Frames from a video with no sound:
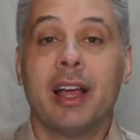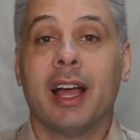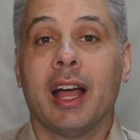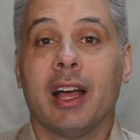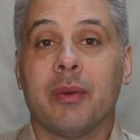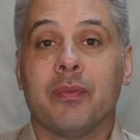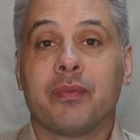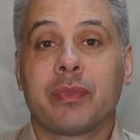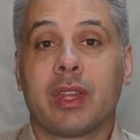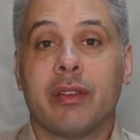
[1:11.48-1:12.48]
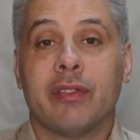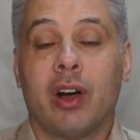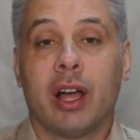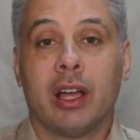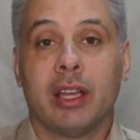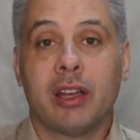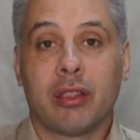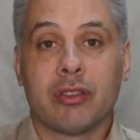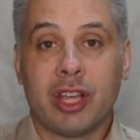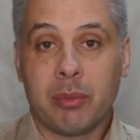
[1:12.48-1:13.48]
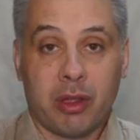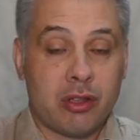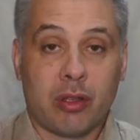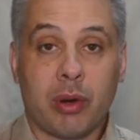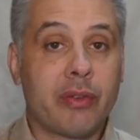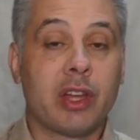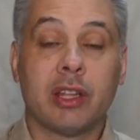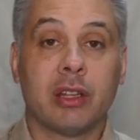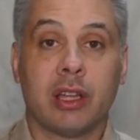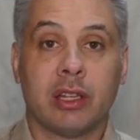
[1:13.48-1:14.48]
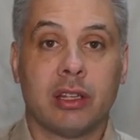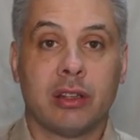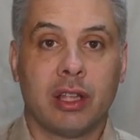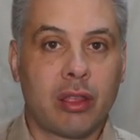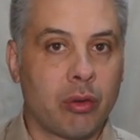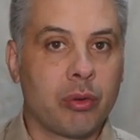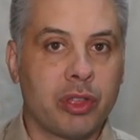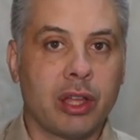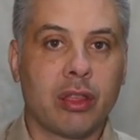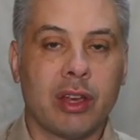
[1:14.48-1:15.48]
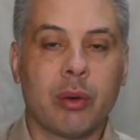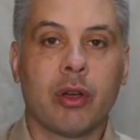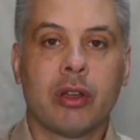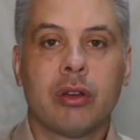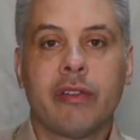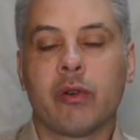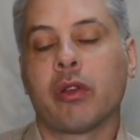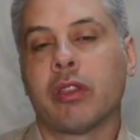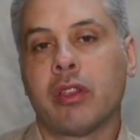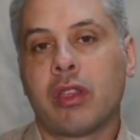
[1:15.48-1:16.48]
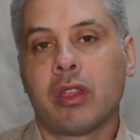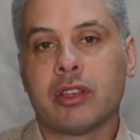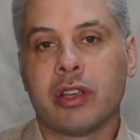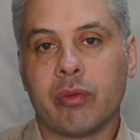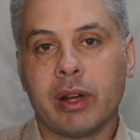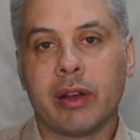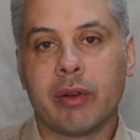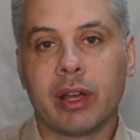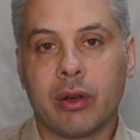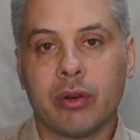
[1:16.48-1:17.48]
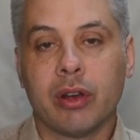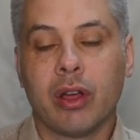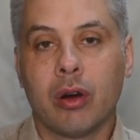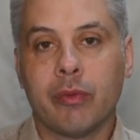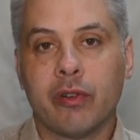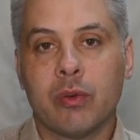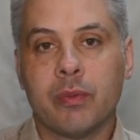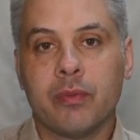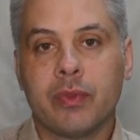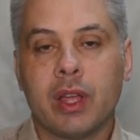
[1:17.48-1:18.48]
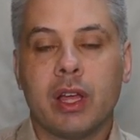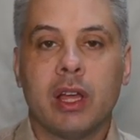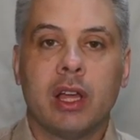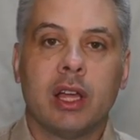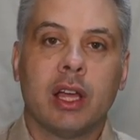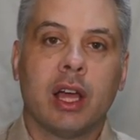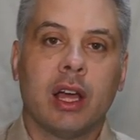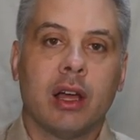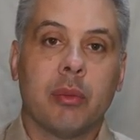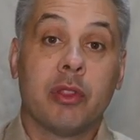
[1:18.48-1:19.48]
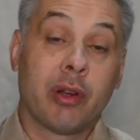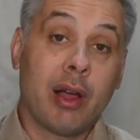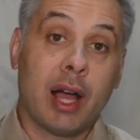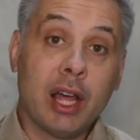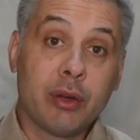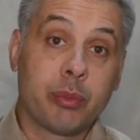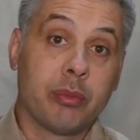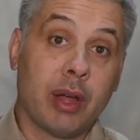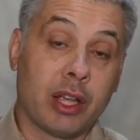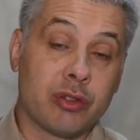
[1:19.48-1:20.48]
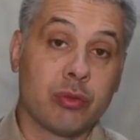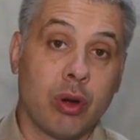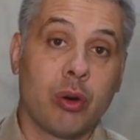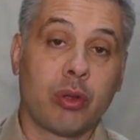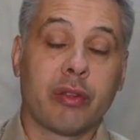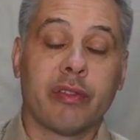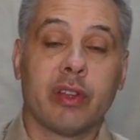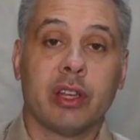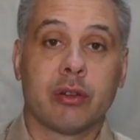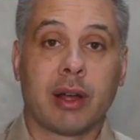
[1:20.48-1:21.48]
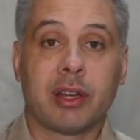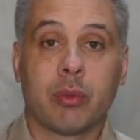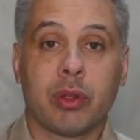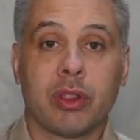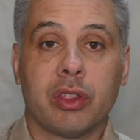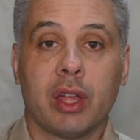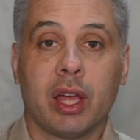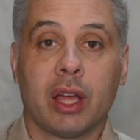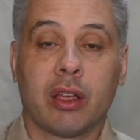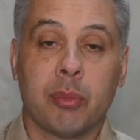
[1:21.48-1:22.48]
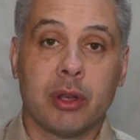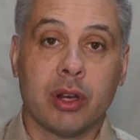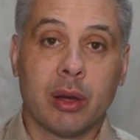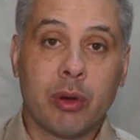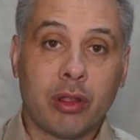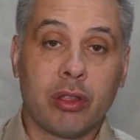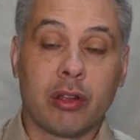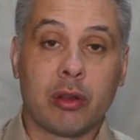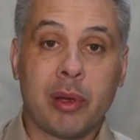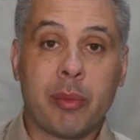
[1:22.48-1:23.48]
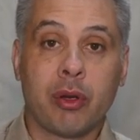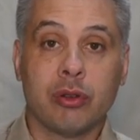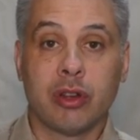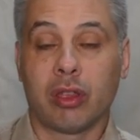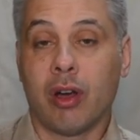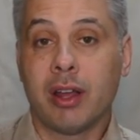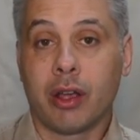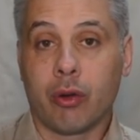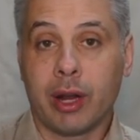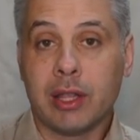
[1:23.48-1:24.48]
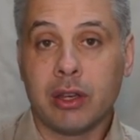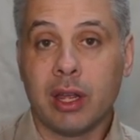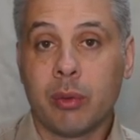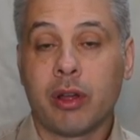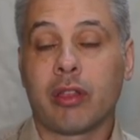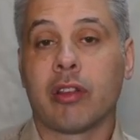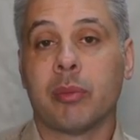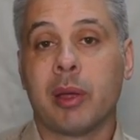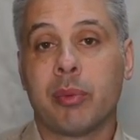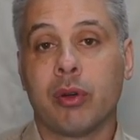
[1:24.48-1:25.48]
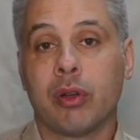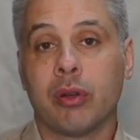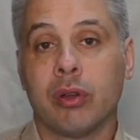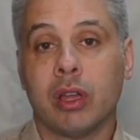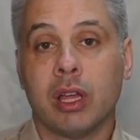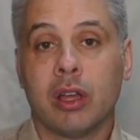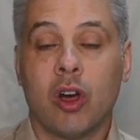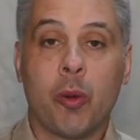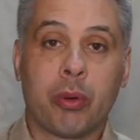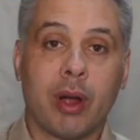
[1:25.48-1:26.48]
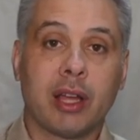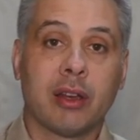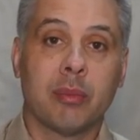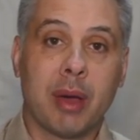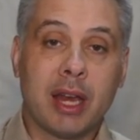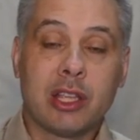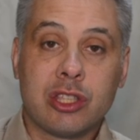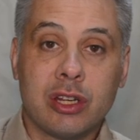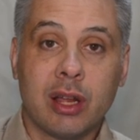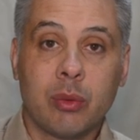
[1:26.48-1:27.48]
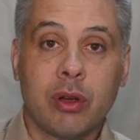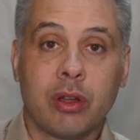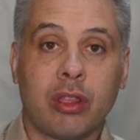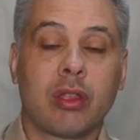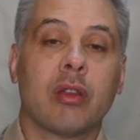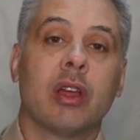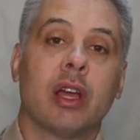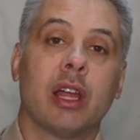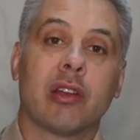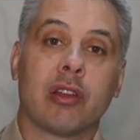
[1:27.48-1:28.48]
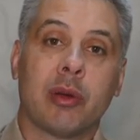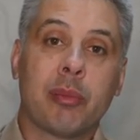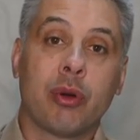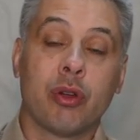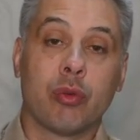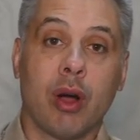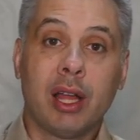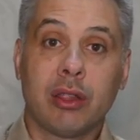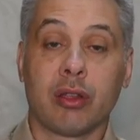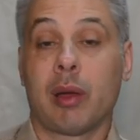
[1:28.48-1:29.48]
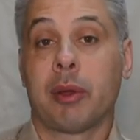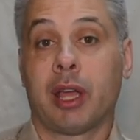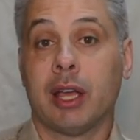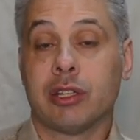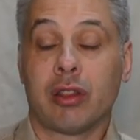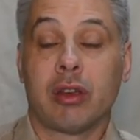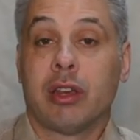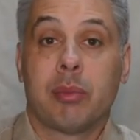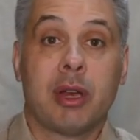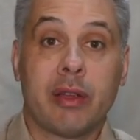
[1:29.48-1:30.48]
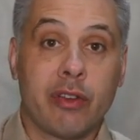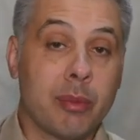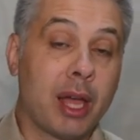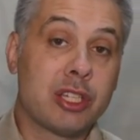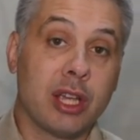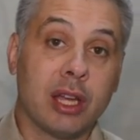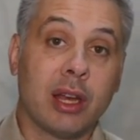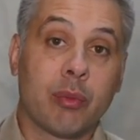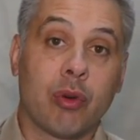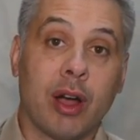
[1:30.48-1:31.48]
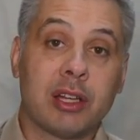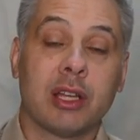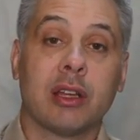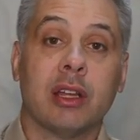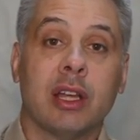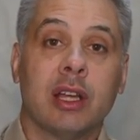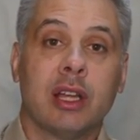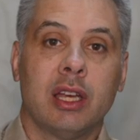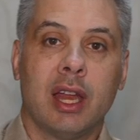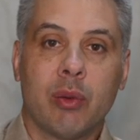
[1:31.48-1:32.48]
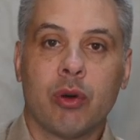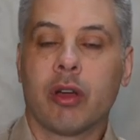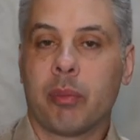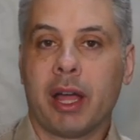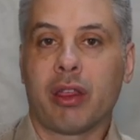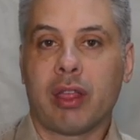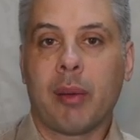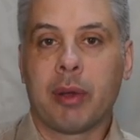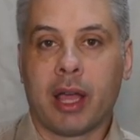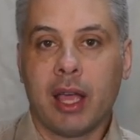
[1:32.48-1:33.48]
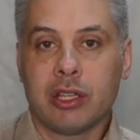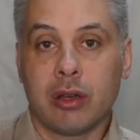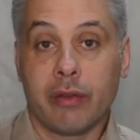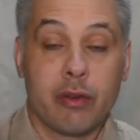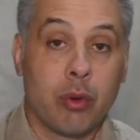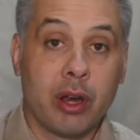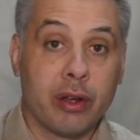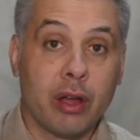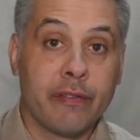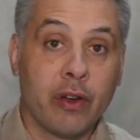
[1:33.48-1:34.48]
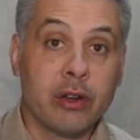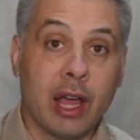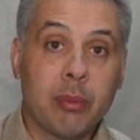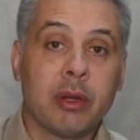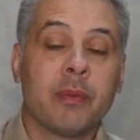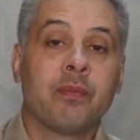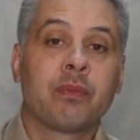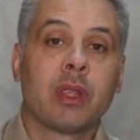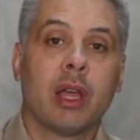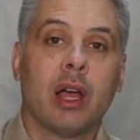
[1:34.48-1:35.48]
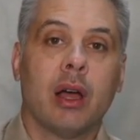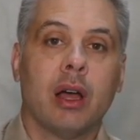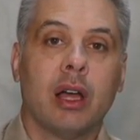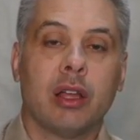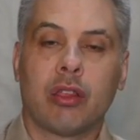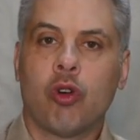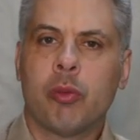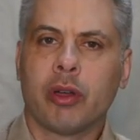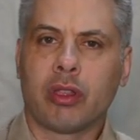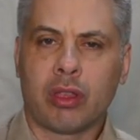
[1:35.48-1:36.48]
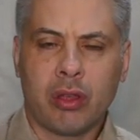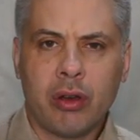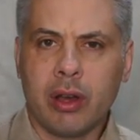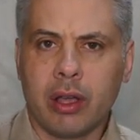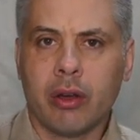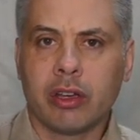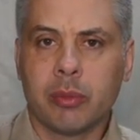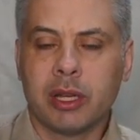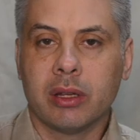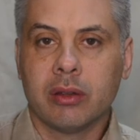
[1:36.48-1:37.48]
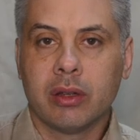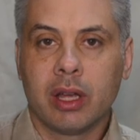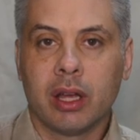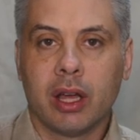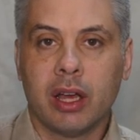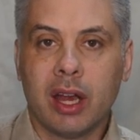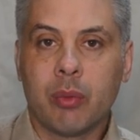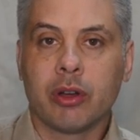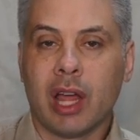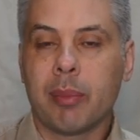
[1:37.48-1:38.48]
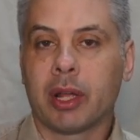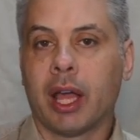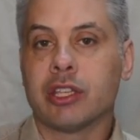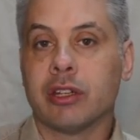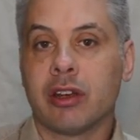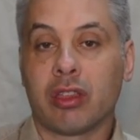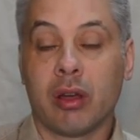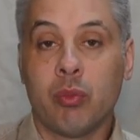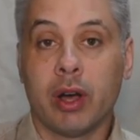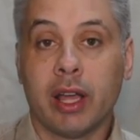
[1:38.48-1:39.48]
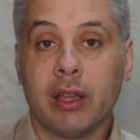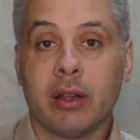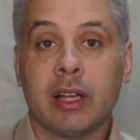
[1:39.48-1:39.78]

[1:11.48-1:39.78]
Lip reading: via instant chat messages or whatever. And these are all things a network can do for us. So this is actually really, really good and helpful. There are other actual roles of interacting with computer networks. So there are the people who design and create the networks. There are the people who operate and manage the networks. And there are the people who write those applications. Indeed, many of you may actually end up writing network-based applications. If you write a phone app, it's almost certainly going to be a networked application in some way,